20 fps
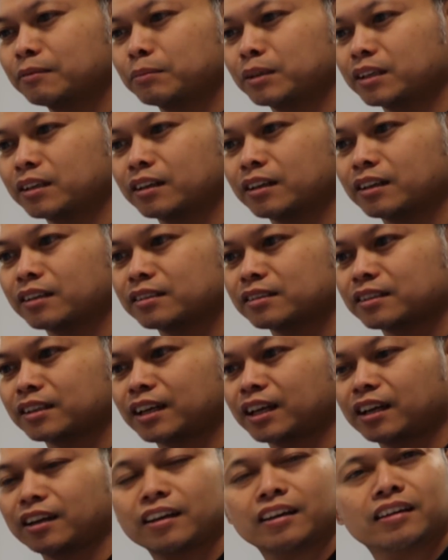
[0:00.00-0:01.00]
because
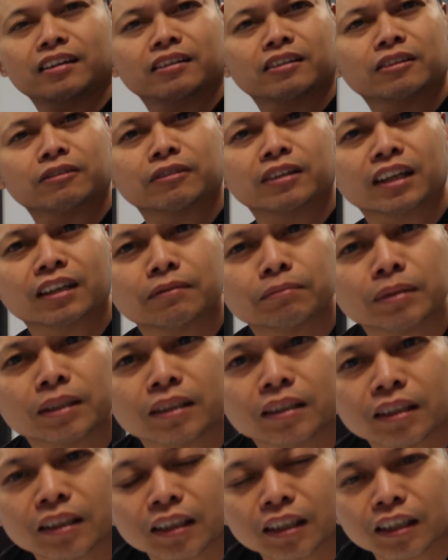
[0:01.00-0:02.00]
I don't know where I'd
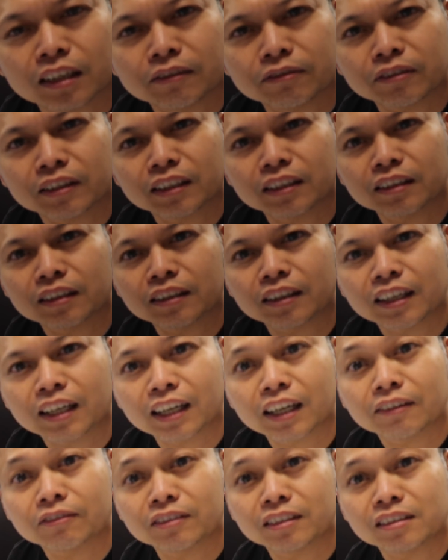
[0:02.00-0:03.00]
be if I didn't
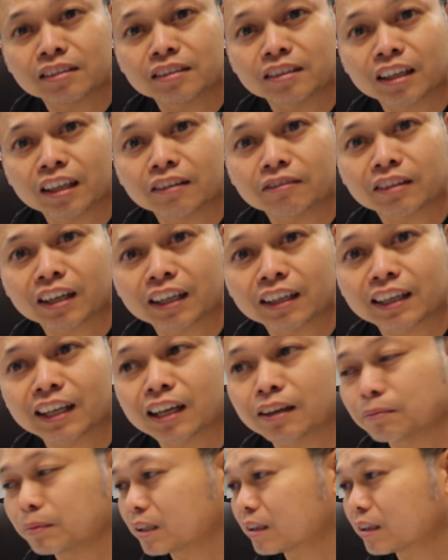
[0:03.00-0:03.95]
have this gig right now,